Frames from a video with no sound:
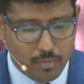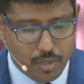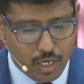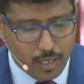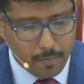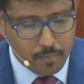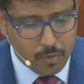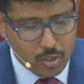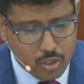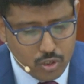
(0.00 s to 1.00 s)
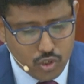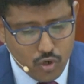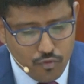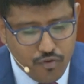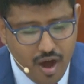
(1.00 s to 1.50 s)
me, so
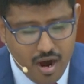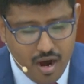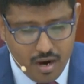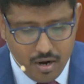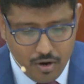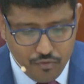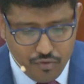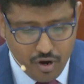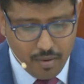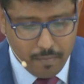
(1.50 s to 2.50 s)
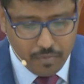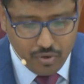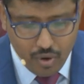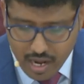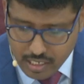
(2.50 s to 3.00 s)
far from
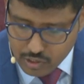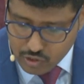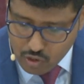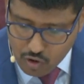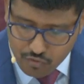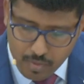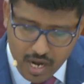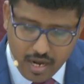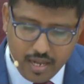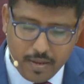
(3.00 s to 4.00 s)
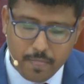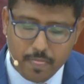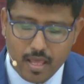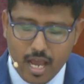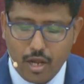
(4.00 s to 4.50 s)
cries of my
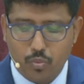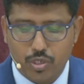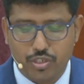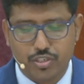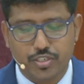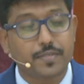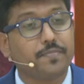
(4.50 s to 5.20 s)
anguish?